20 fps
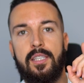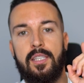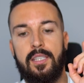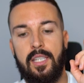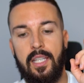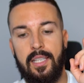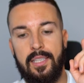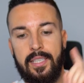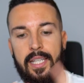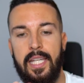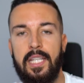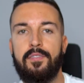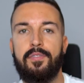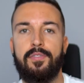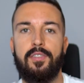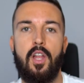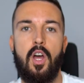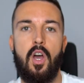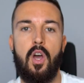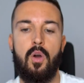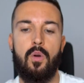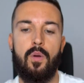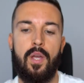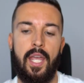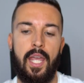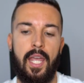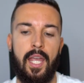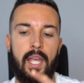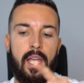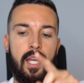the lead flow
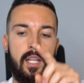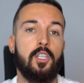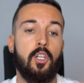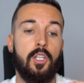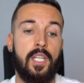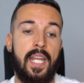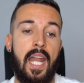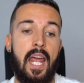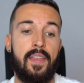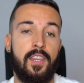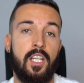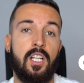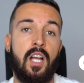and looking at the